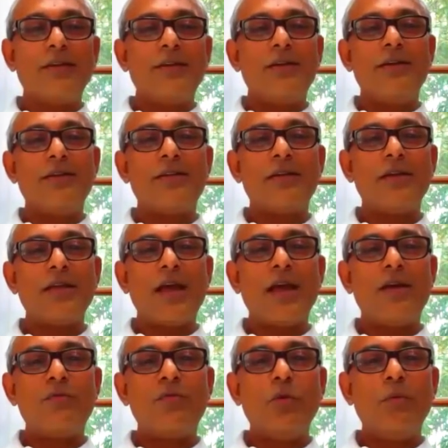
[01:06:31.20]
He says, I
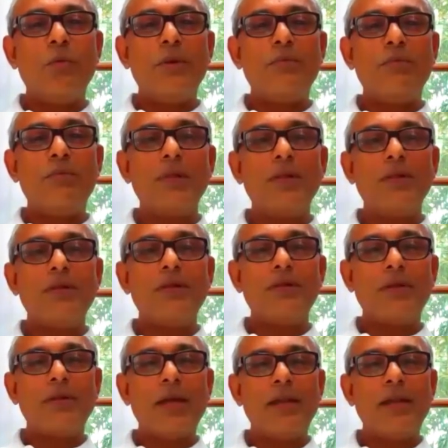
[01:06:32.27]
have two people
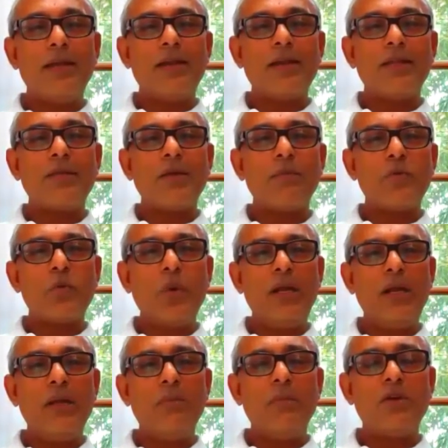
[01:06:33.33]
and he runs some
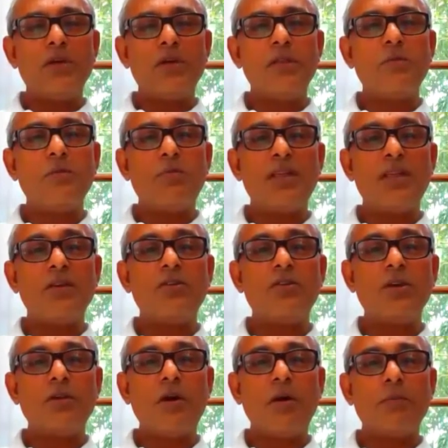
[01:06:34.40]
twenty machines,
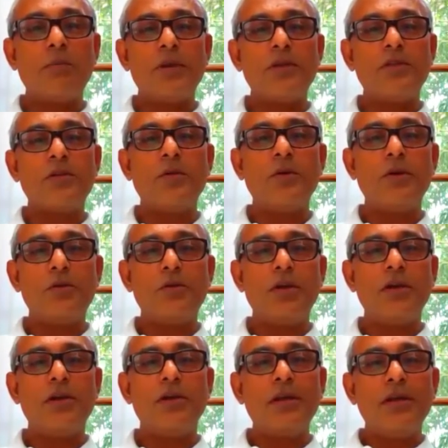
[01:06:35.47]
precision components going to
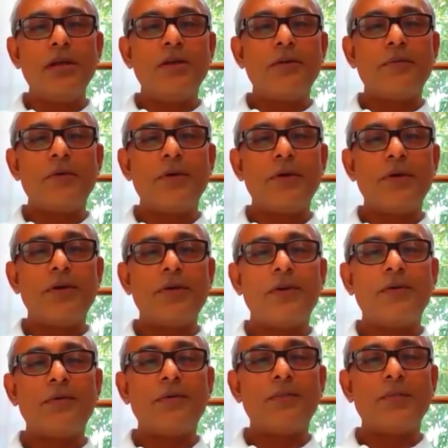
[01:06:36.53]
uh,
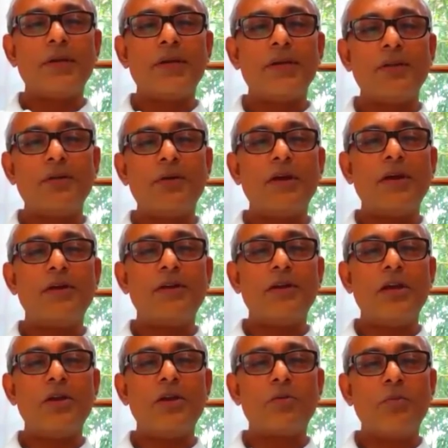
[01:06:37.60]
you know,
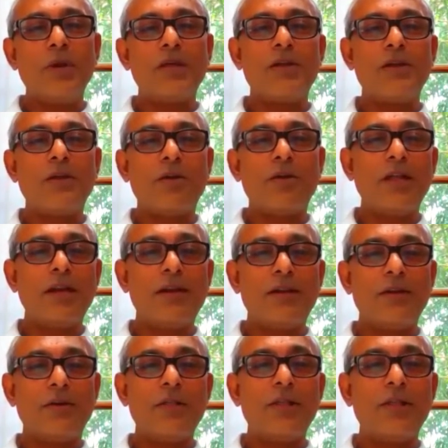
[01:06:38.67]
aerospace and all that
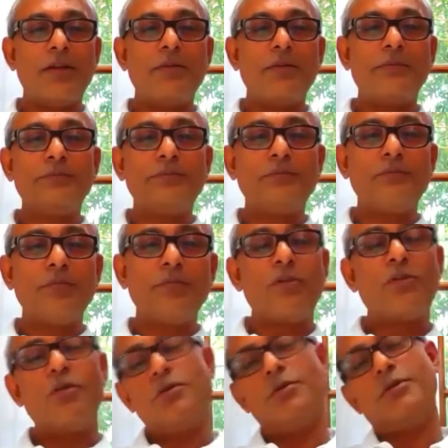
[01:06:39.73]
and all that.
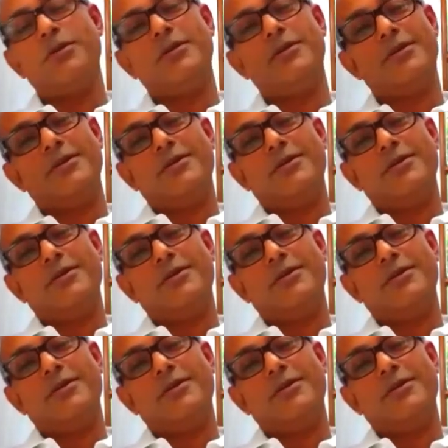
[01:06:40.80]
So,